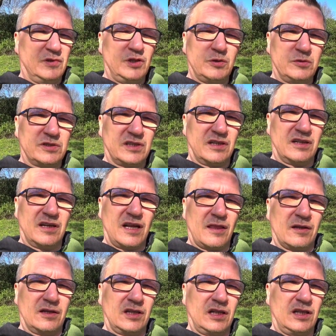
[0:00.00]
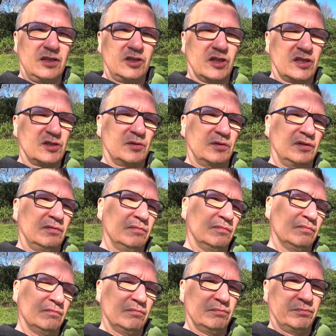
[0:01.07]
use it another day, just
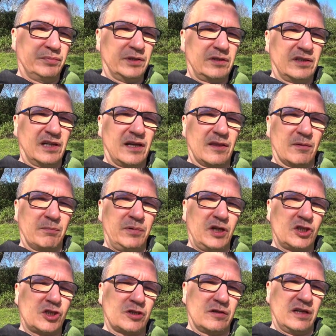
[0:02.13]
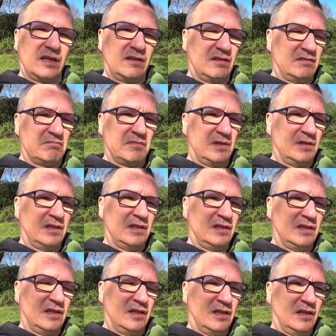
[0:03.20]
put another picture in.
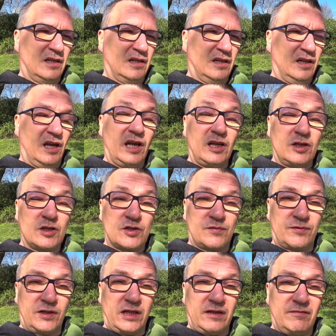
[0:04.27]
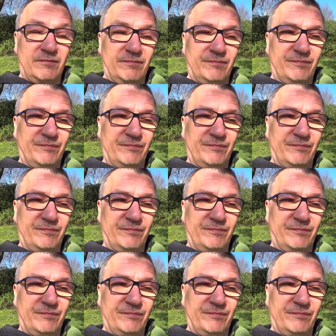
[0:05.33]
And it's free.